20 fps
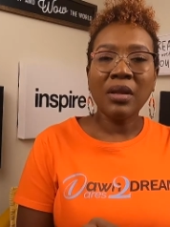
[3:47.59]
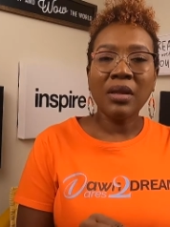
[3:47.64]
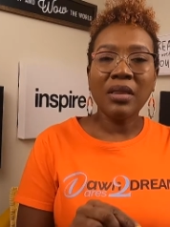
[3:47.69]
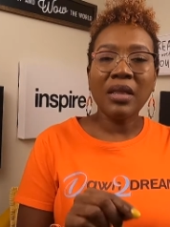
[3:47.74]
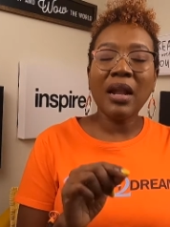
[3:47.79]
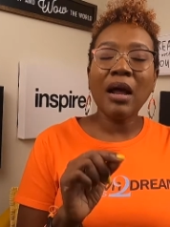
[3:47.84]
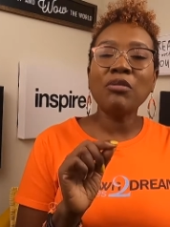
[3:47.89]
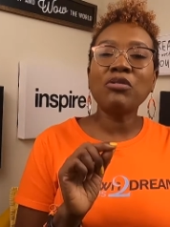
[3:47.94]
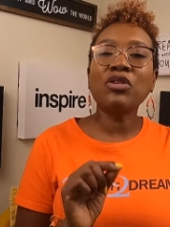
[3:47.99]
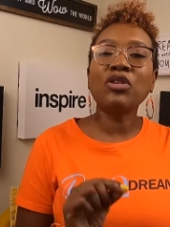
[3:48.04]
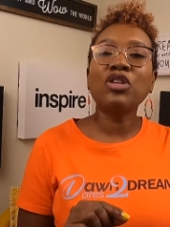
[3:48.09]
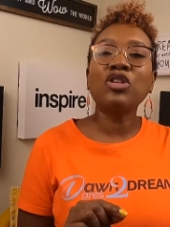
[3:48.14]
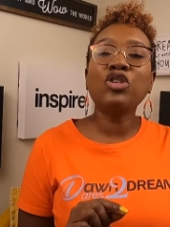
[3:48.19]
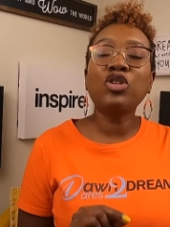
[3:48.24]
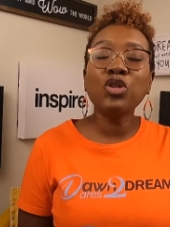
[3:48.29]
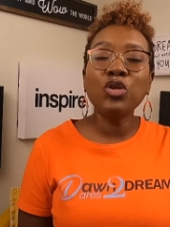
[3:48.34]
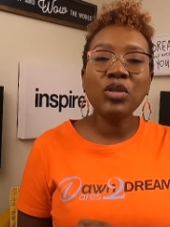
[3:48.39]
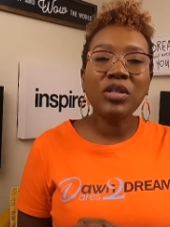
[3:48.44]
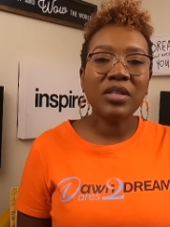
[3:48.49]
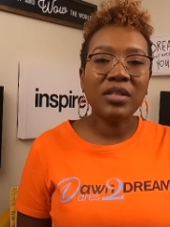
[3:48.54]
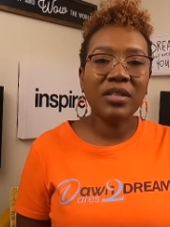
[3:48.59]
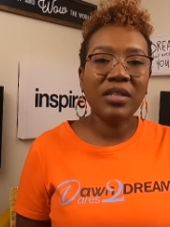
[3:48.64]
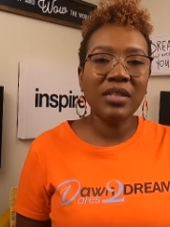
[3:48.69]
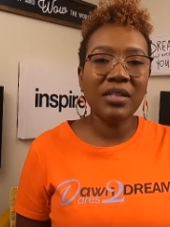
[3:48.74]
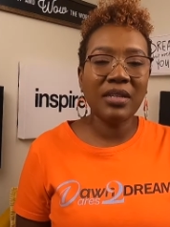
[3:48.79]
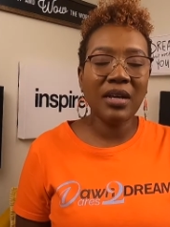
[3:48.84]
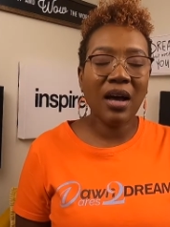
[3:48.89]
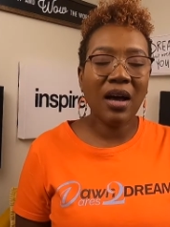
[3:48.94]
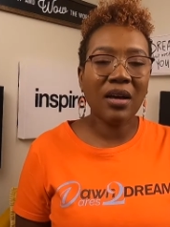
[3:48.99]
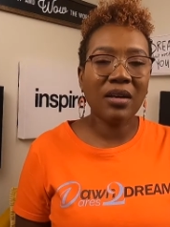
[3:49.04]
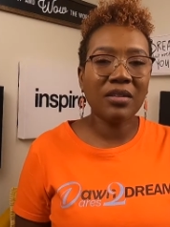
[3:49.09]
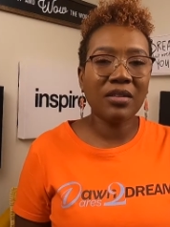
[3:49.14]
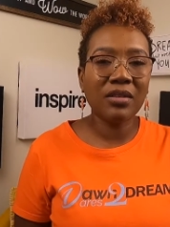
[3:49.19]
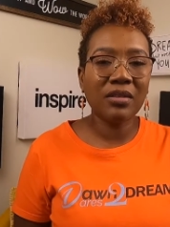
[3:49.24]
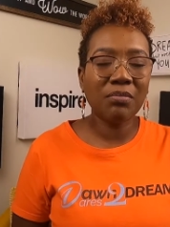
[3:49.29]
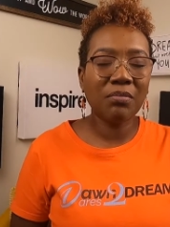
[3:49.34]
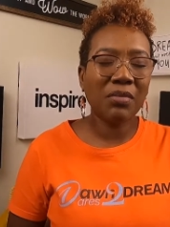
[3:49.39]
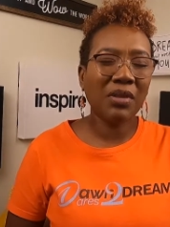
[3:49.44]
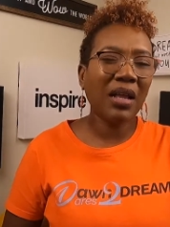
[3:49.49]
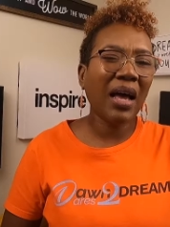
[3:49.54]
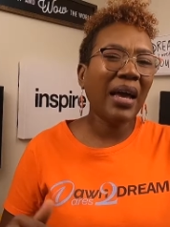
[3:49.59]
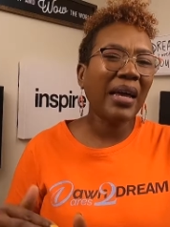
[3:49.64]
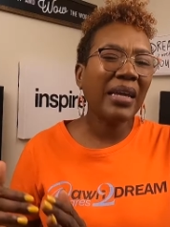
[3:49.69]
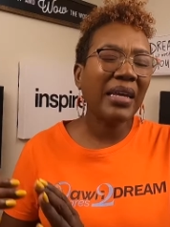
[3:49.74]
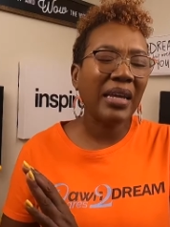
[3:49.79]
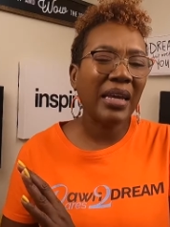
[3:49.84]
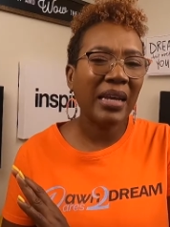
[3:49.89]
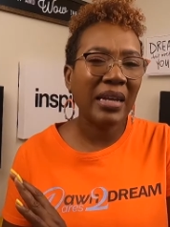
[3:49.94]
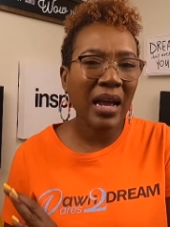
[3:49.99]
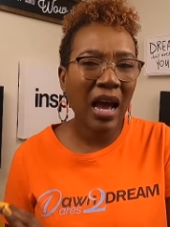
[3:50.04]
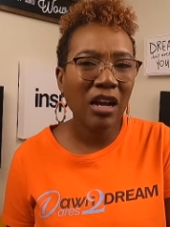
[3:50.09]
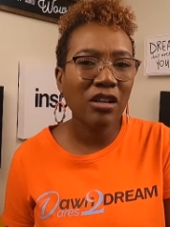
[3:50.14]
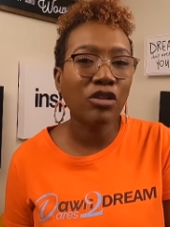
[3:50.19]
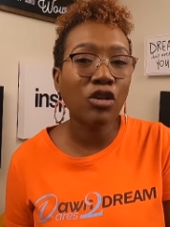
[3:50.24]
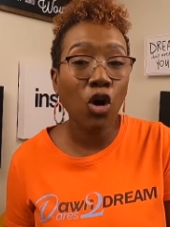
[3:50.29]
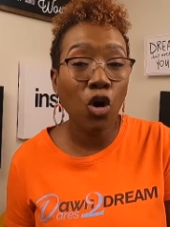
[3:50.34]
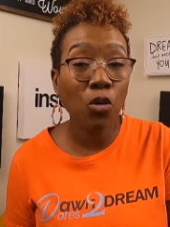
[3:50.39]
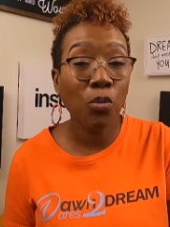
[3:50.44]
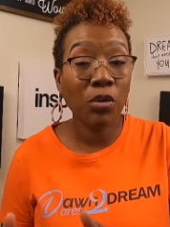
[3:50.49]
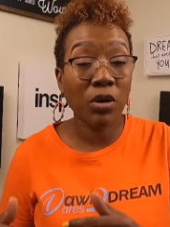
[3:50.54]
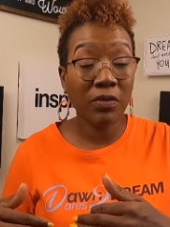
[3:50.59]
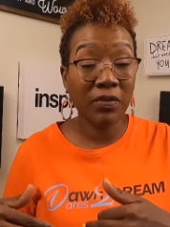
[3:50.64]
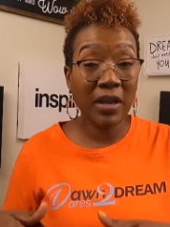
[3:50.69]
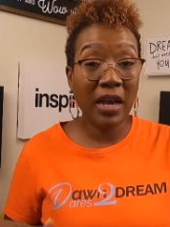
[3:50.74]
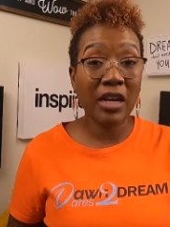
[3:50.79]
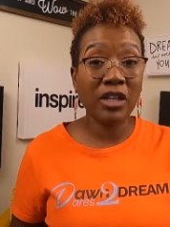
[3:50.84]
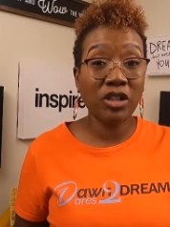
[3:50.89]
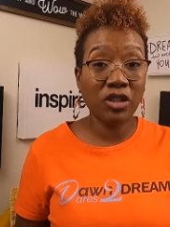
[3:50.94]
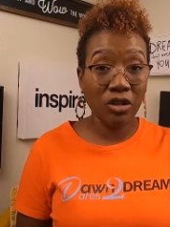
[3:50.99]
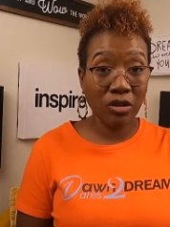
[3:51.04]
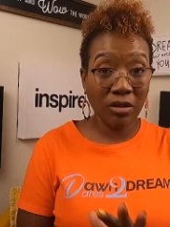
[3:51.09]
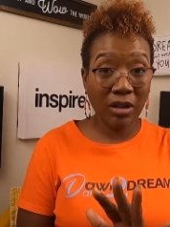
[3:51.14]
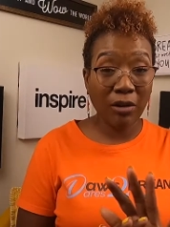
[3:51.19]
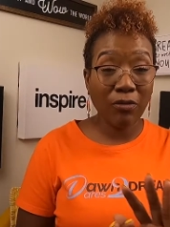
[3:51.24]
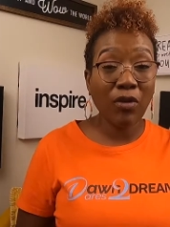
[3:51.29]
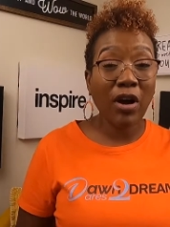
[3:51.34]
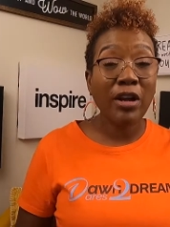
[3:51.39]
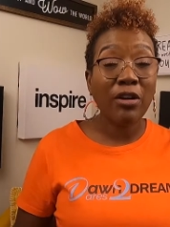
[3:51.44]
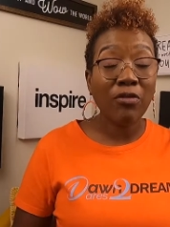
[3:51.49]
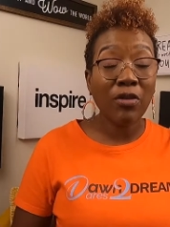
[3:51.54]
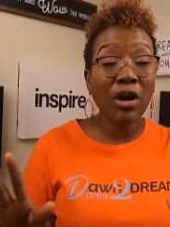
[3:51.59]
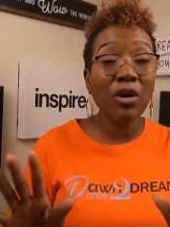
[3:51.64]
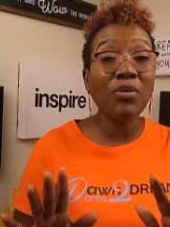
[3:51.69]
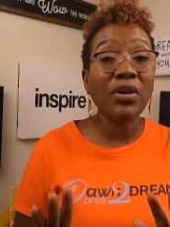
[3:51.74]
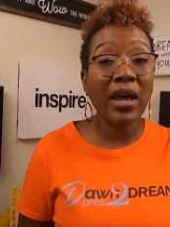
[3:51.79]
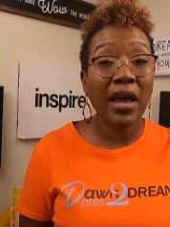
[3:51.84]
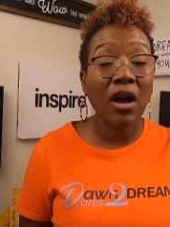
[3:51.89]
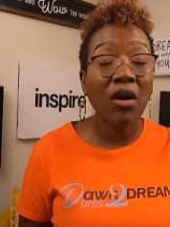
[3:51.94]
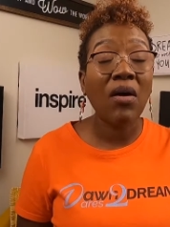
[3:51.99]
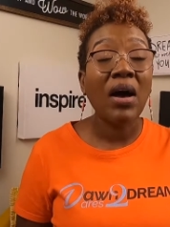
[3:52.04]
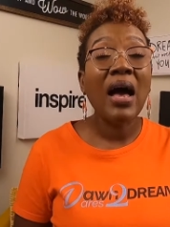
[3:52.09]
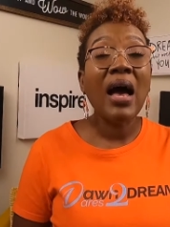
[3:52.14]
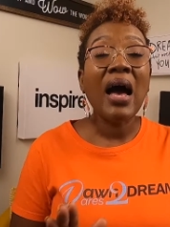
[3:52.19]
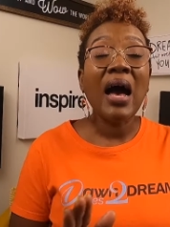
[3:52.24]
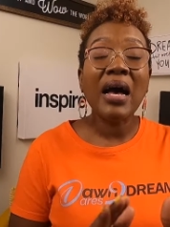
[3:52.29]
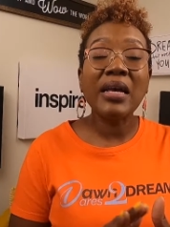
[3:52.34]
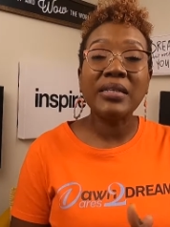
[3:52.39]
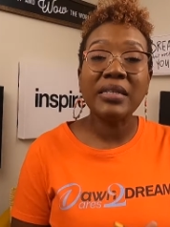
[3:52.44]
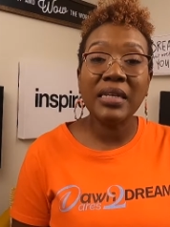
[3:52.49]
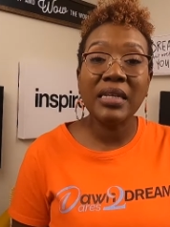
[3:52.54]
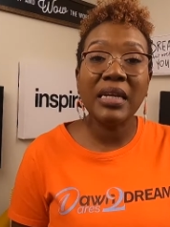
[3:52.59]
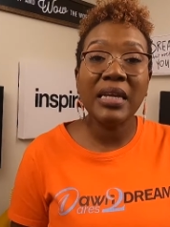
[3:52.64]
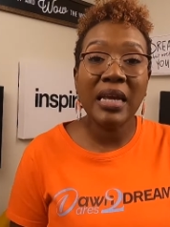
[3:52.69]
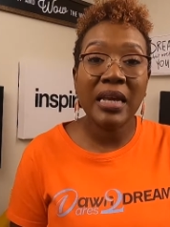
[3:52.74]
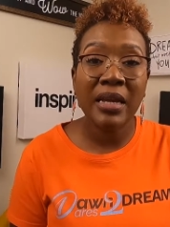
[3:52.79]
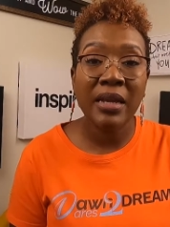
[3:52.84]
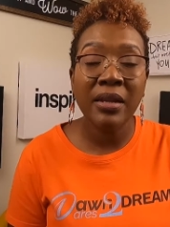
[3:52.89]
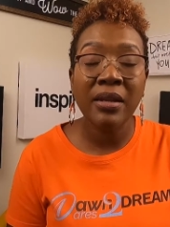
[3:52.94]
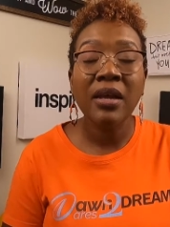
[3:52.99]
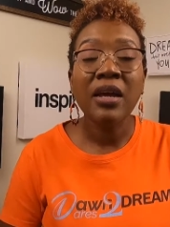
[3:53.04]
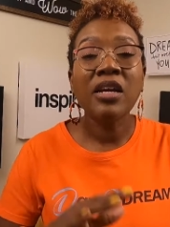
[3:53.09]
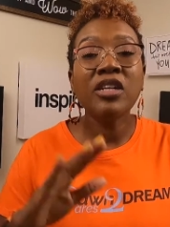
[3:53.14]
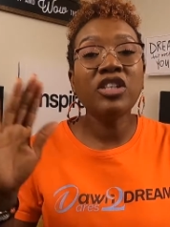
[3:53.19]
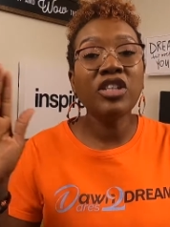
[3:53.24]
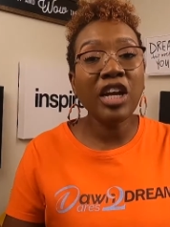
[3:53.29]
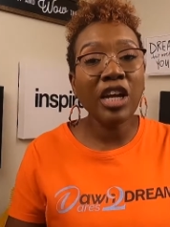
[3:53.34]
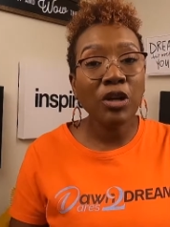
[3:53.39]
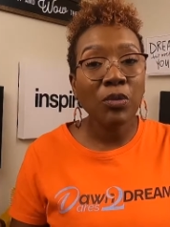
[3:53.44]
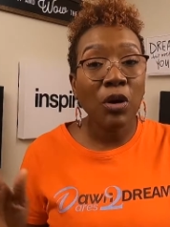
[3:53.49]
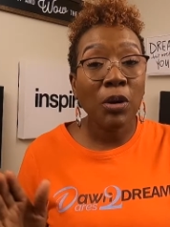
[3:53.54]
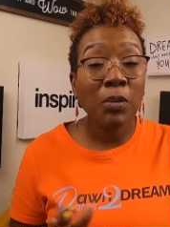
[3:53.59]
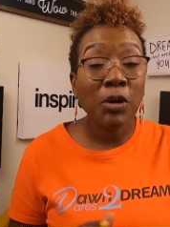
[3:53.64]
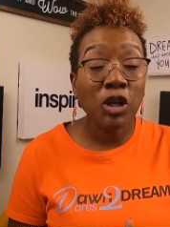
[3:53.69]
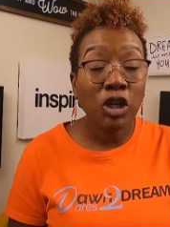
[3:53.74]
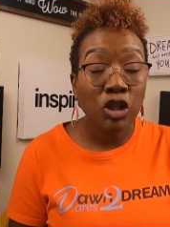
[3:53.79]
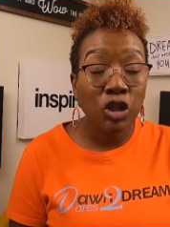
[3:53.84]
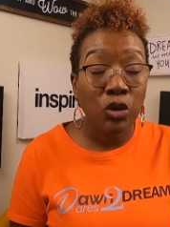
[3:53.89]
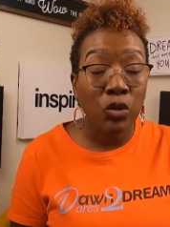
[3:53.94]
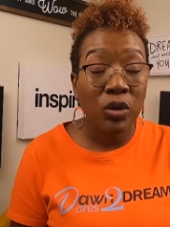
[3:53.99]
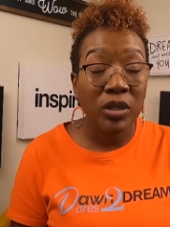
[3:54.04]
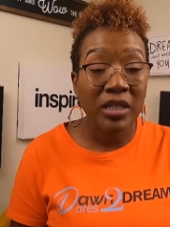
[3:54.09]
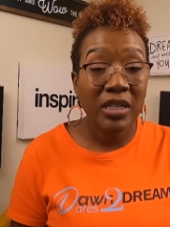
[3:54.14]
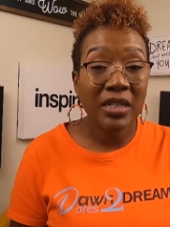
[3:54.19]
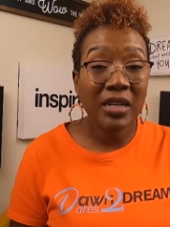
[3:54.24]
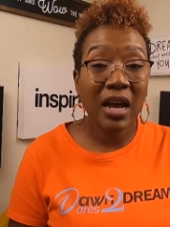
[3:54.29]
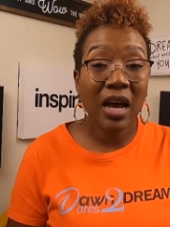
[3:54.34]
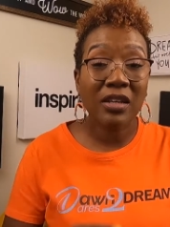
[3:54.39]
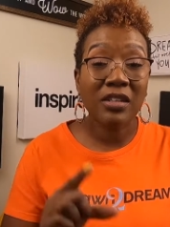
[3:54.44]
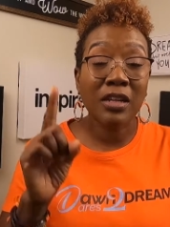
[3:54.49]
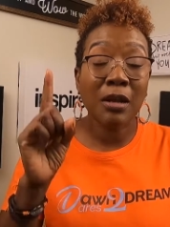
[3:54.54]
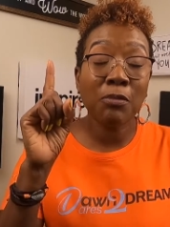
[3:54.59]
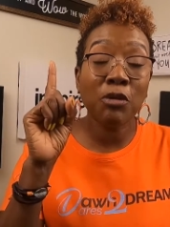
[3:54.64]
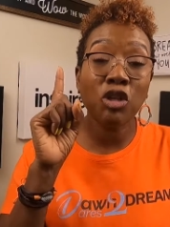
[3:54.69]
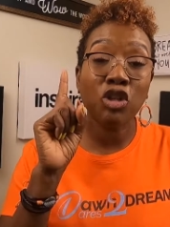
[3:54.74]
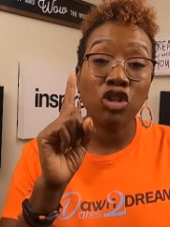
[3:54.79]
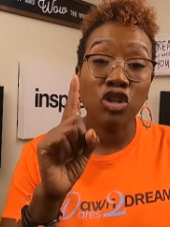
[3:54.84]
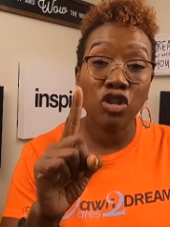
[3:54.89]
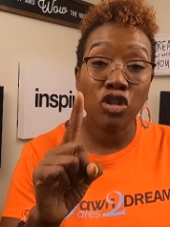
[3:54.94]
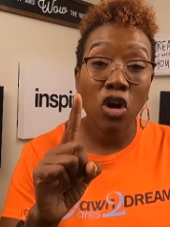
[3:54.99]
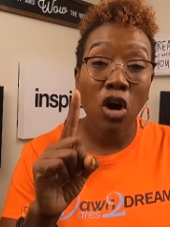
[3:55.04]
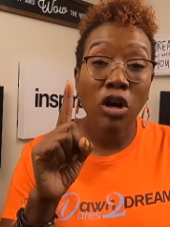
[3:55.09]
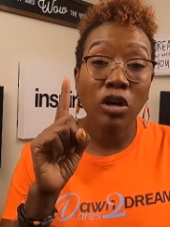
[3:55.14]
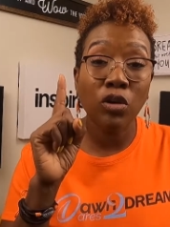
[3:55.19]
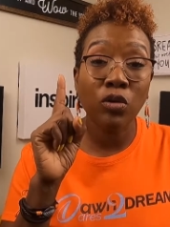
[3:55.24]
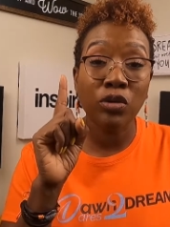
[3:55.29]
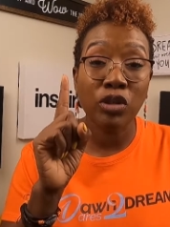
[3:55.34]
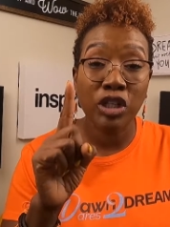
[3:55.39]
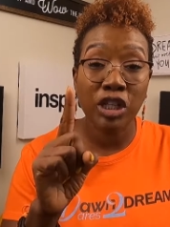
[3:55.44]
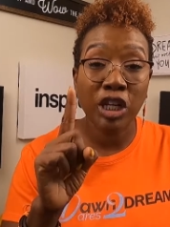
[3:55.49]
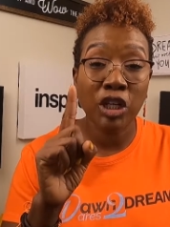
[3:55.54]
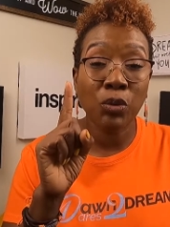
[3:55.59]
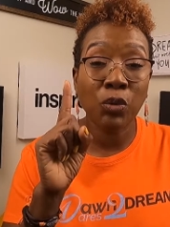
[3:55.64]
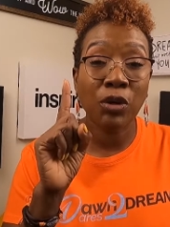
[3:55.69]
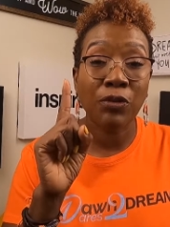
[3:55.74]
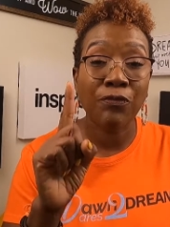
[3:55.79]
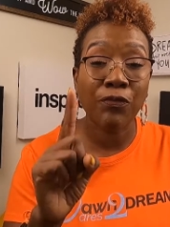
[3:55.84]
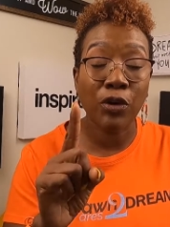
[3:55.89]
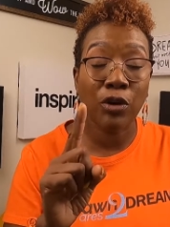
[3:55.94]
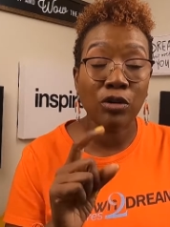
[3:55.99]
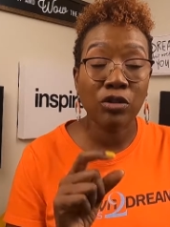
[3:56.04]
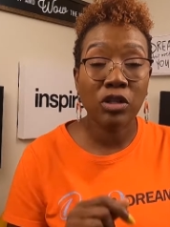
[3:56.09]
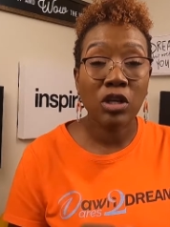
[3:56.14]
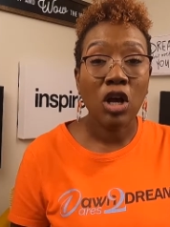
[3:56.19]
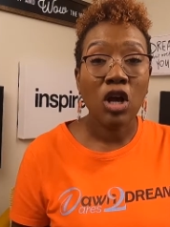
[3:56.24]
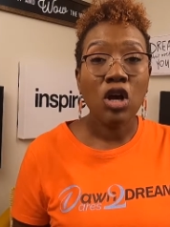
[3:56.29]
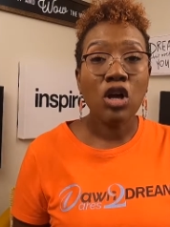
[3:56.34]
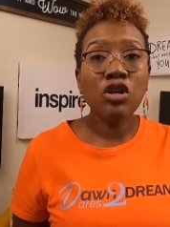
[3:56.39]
that I was going to do this detox like in October of last year, like right around now. I said in January, I'm going to do a detox, and I'm going to start on January 1st.